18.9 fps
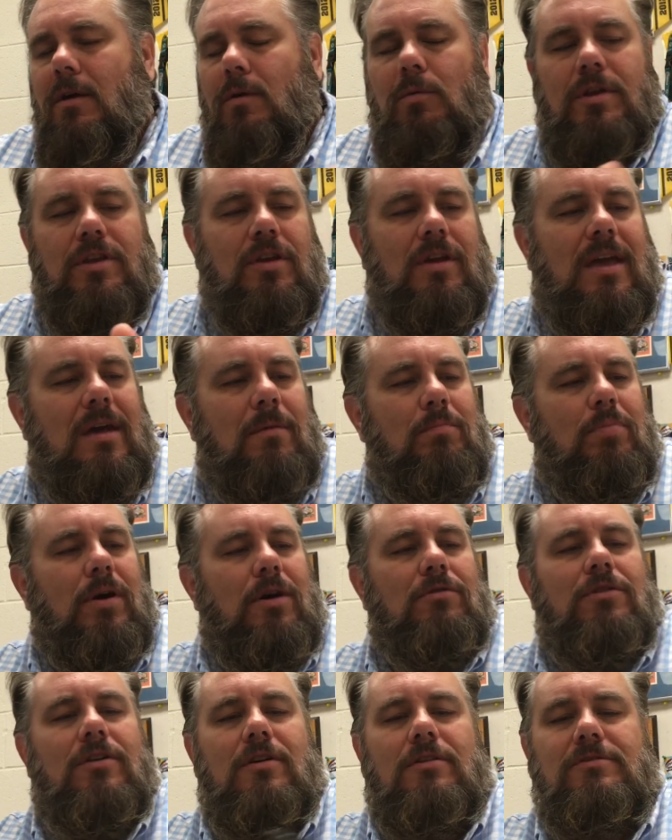When you get
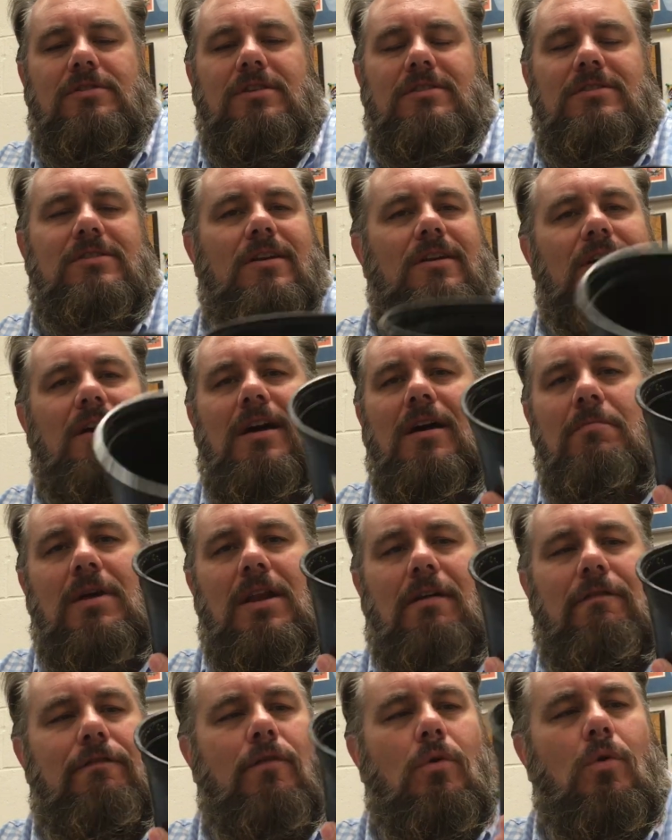pothos, it's going to come
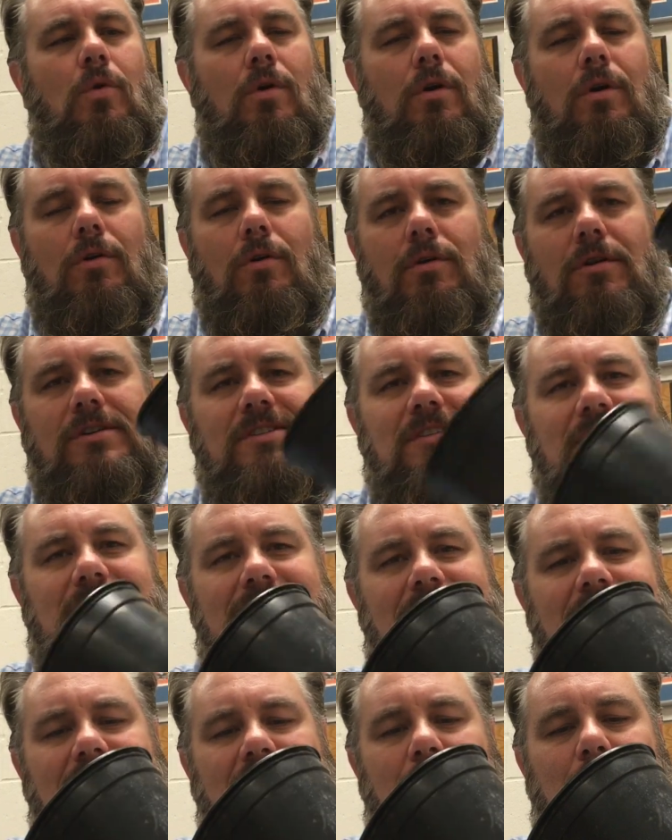in a 4 or a
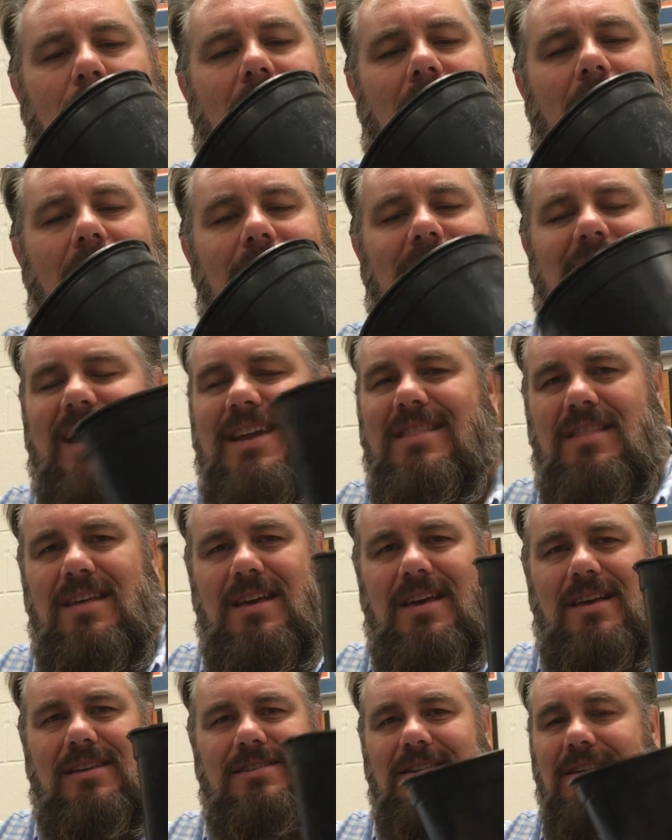6-inch pot like
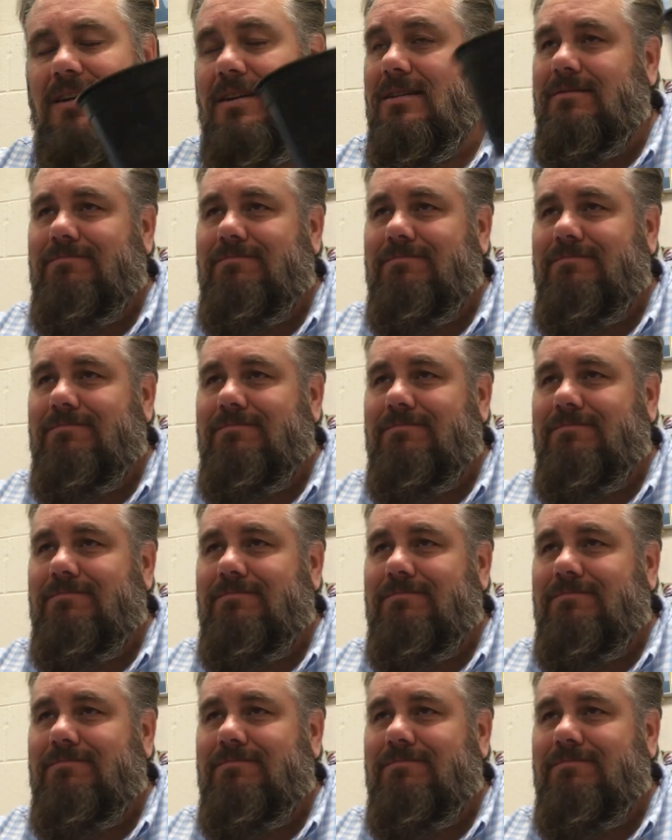this.